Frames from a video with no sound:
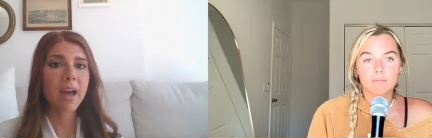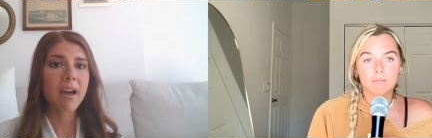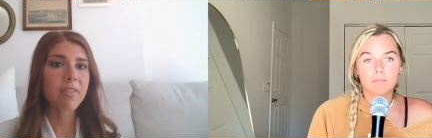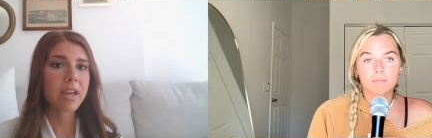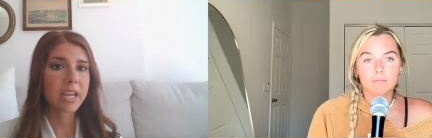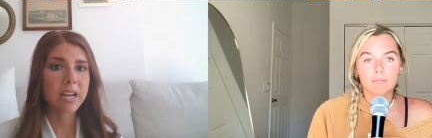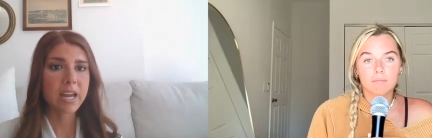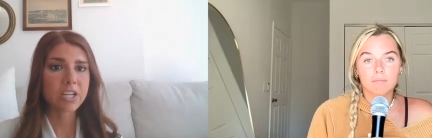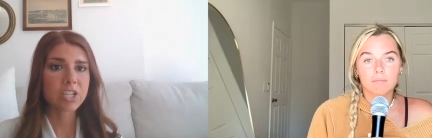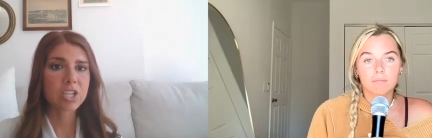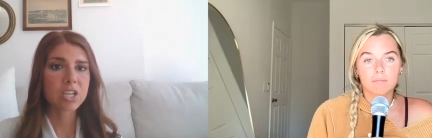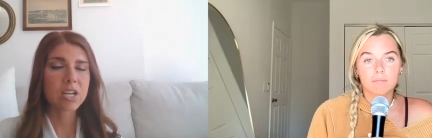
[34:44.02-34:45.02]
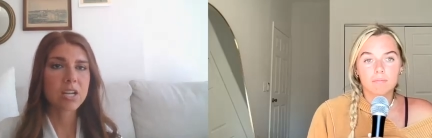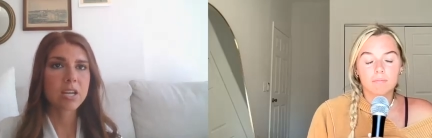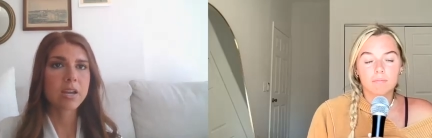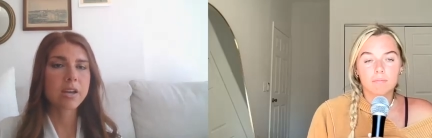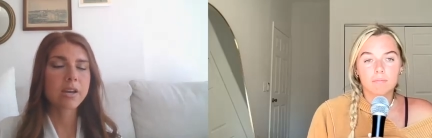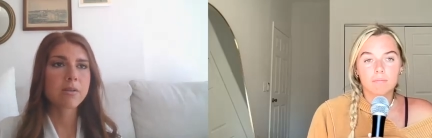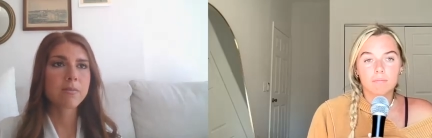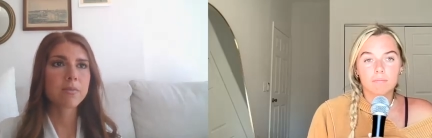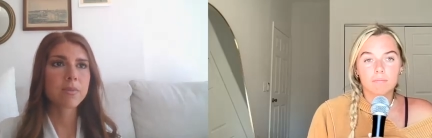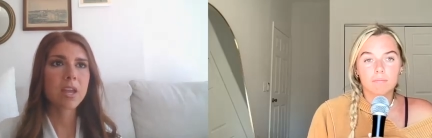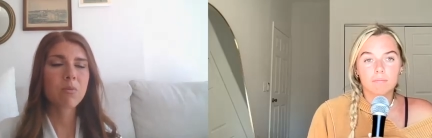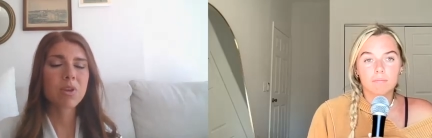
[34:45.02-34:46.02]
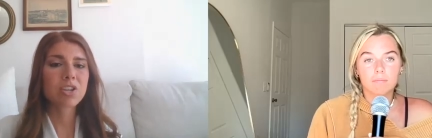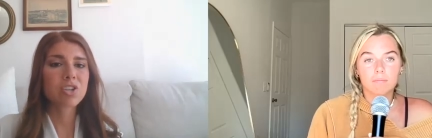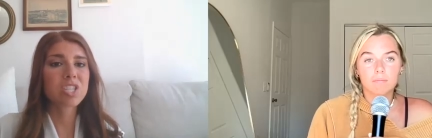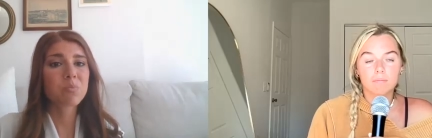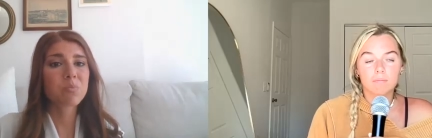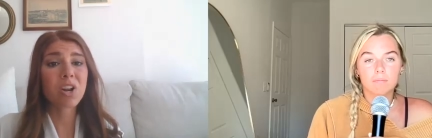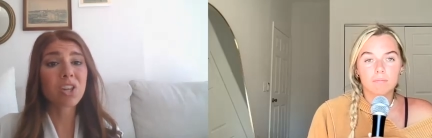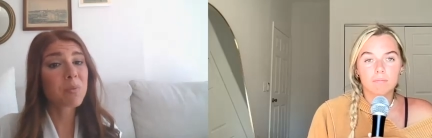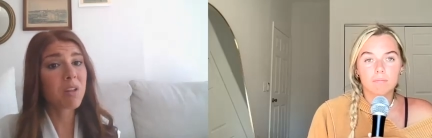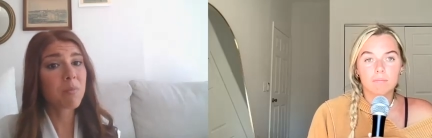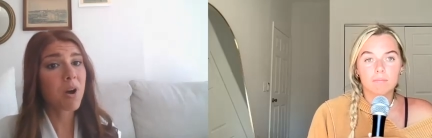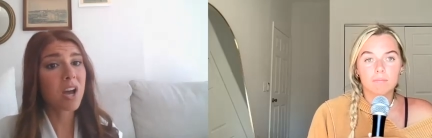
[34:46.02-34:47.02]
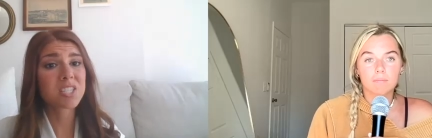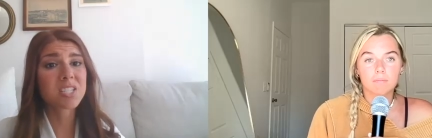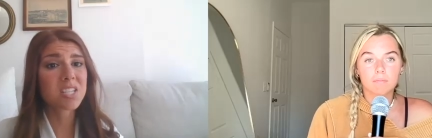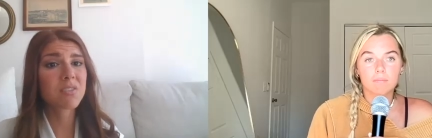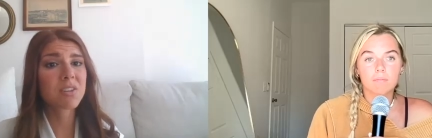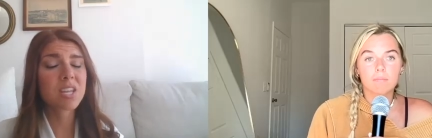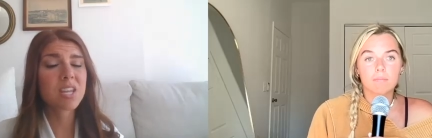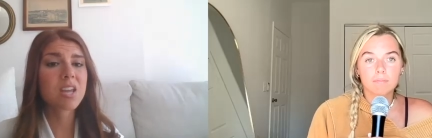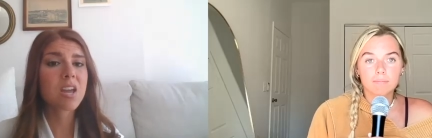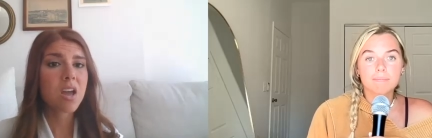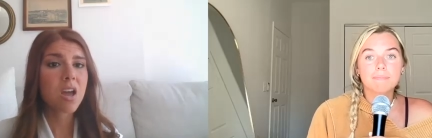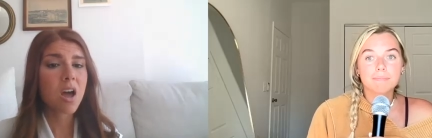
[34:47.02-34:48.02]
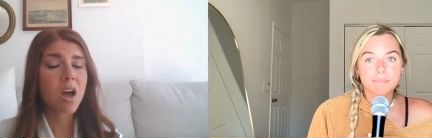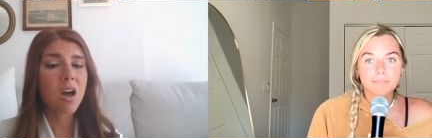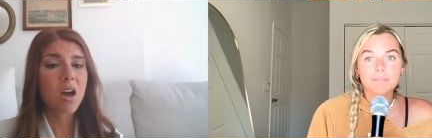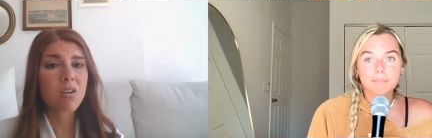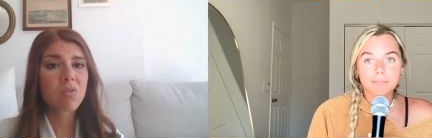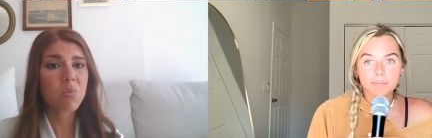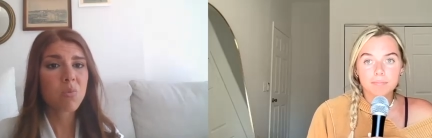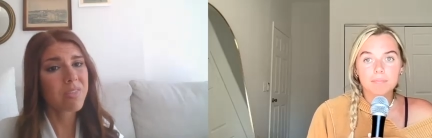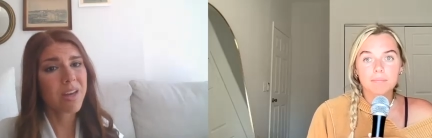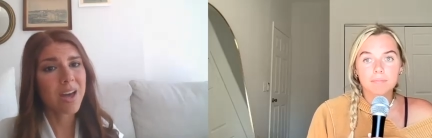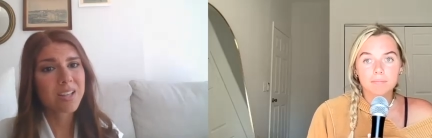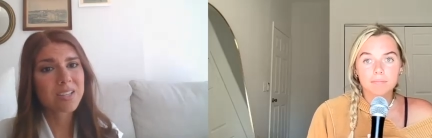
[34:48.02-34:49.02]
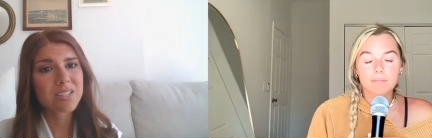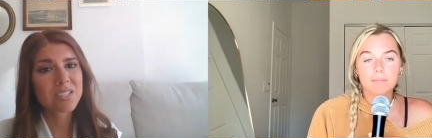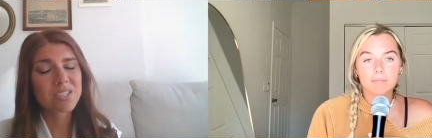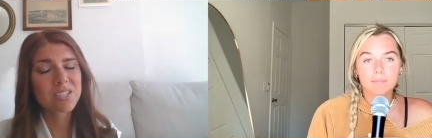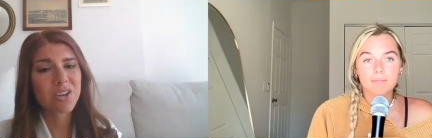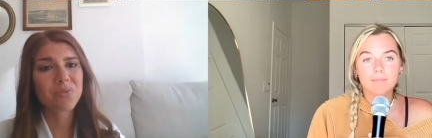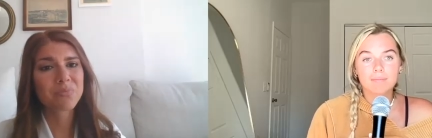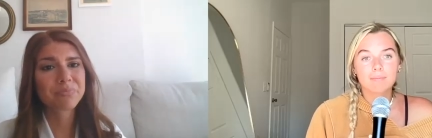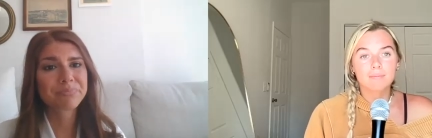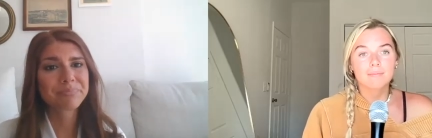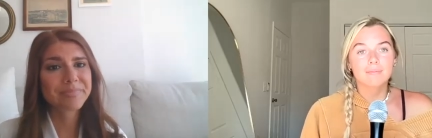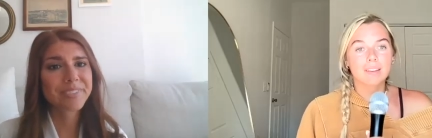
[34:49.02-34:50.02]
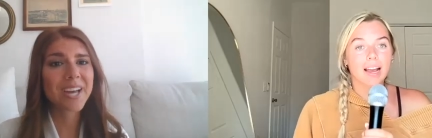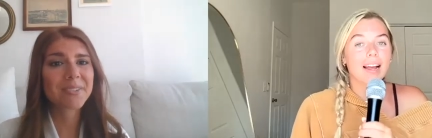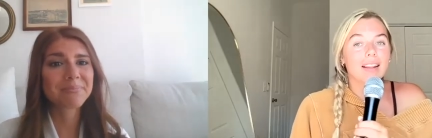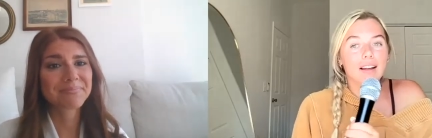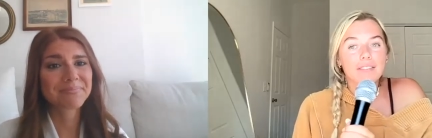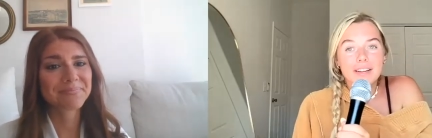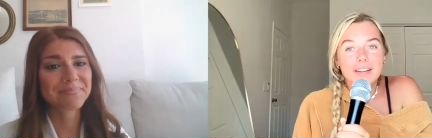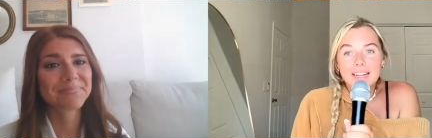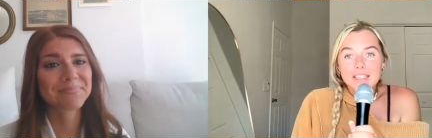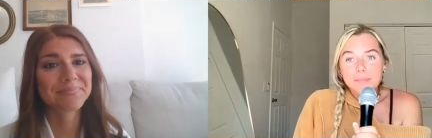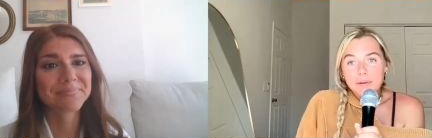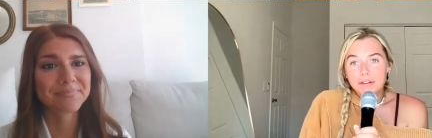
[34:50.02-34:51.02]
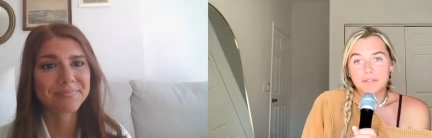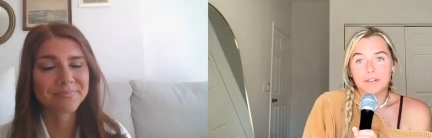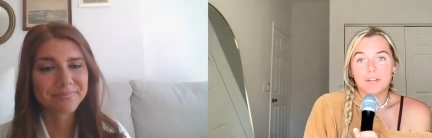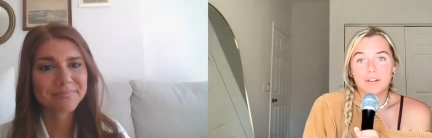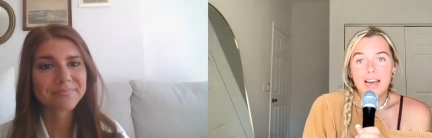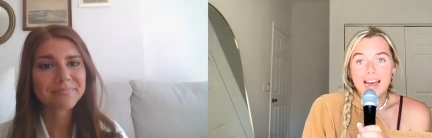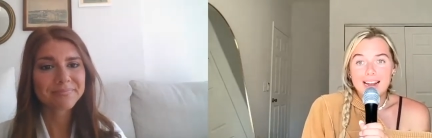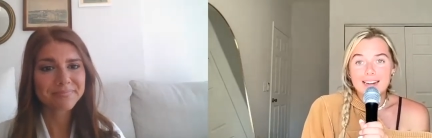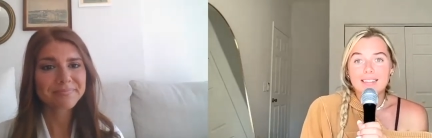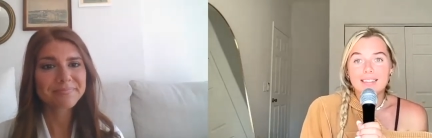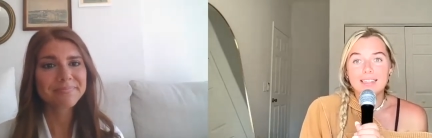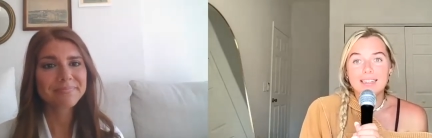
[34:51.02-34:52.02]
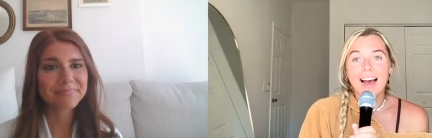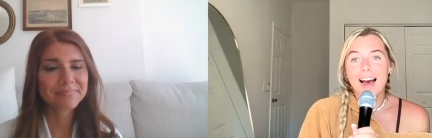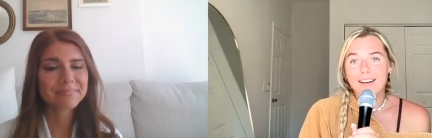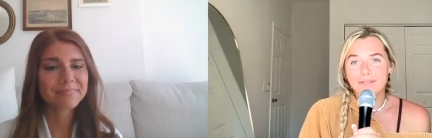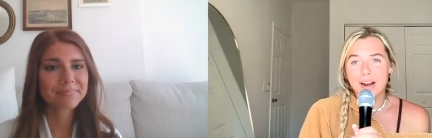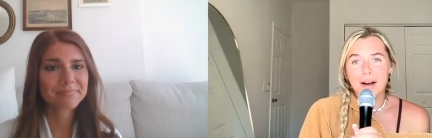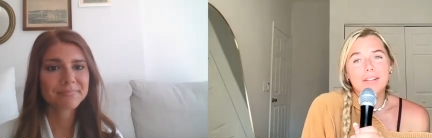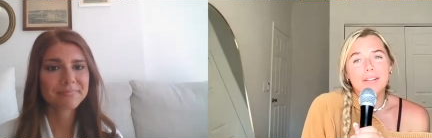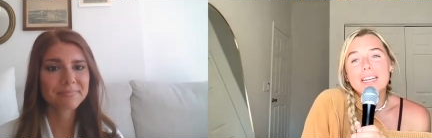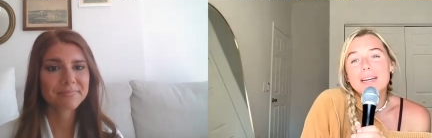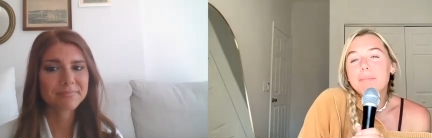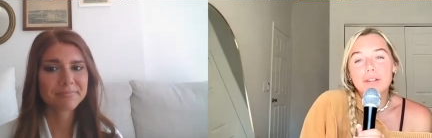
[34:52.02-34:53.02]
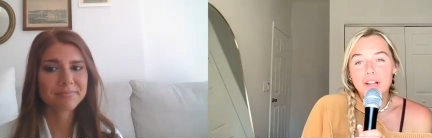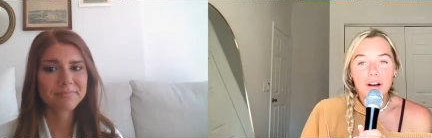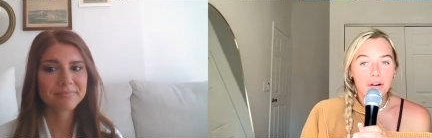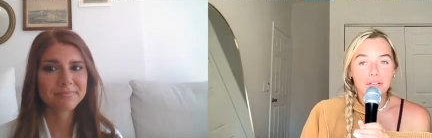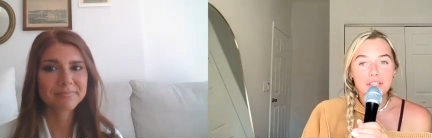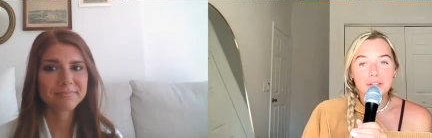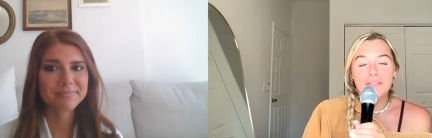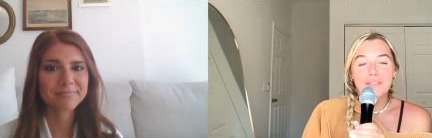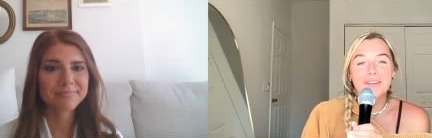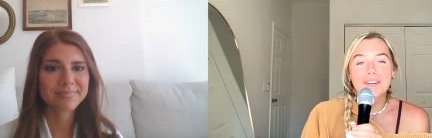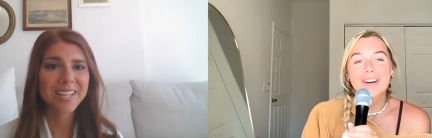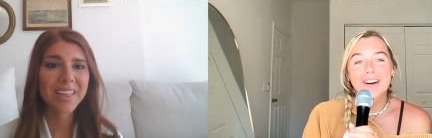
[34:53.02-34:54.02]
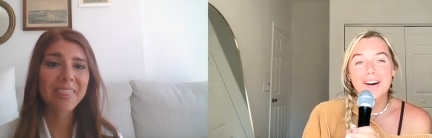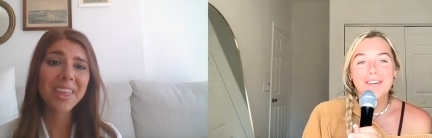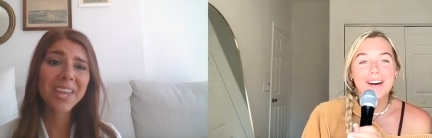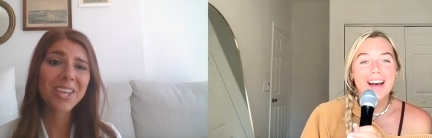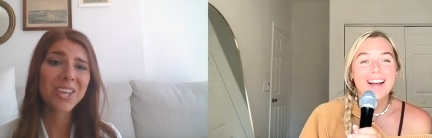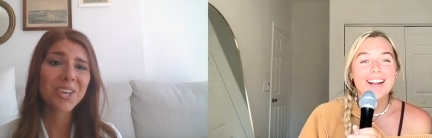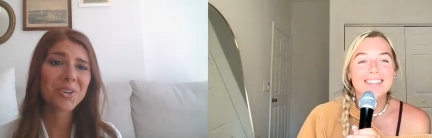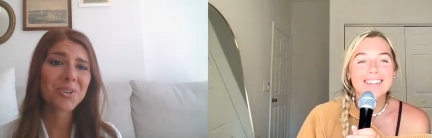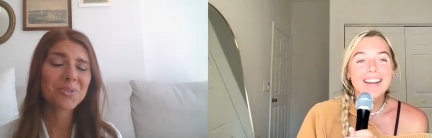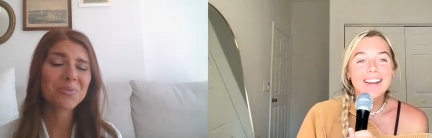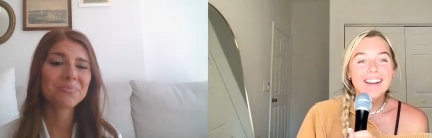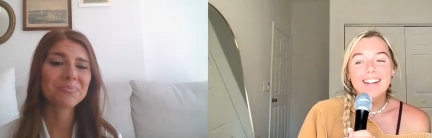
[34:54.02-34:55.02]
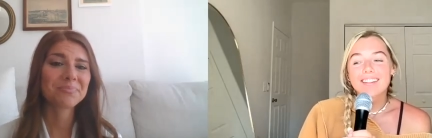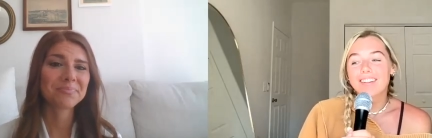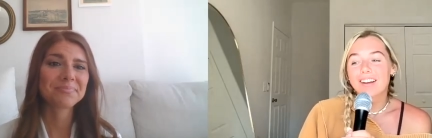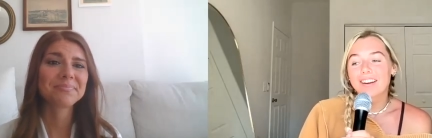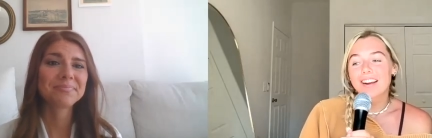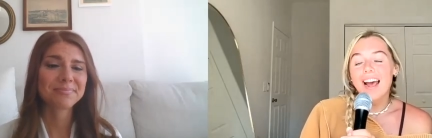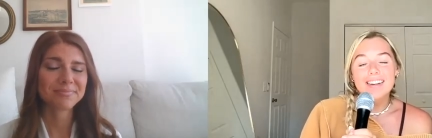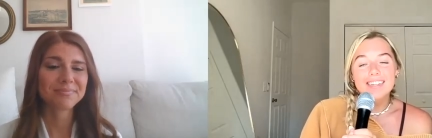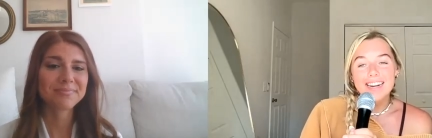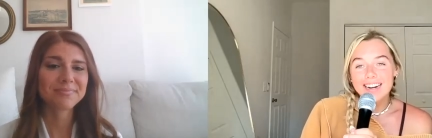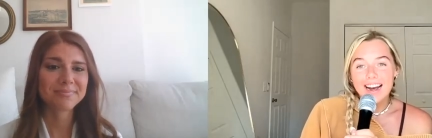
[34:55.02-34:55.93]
Speaker 1: have that connection um, and we can just spread a little bit of positivity uh, with that so
Speaker 2: yeah i love it that's beautiful and yeah i'll link it below so everyone can go and look and check